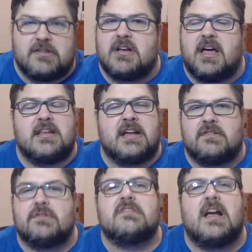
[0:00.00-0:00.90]
You're not
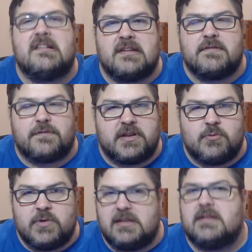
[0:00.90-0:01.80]
exercising free
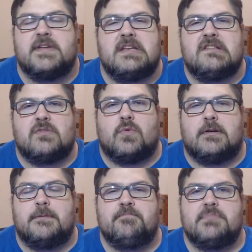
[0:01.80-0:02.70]
will of any sort.